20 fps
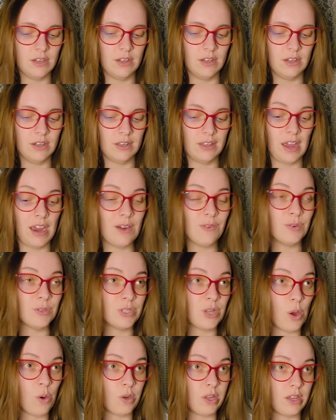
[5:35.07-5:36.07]
Careful,
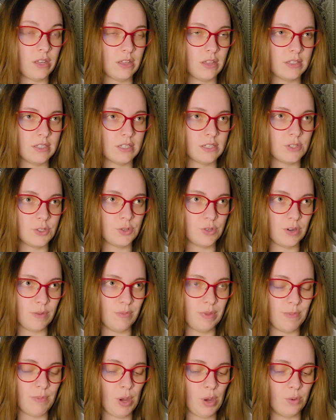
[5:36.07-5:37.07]
Tony. It's
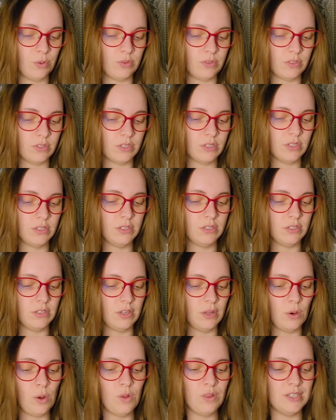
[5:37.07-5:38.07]
extremely potent.
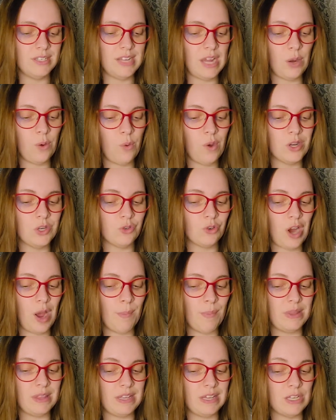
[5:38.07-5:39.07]
It'll only take one
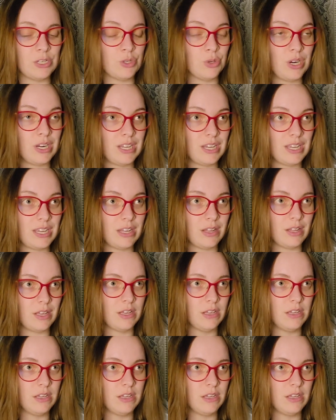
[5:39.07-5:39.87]
drop in the injury to heal it.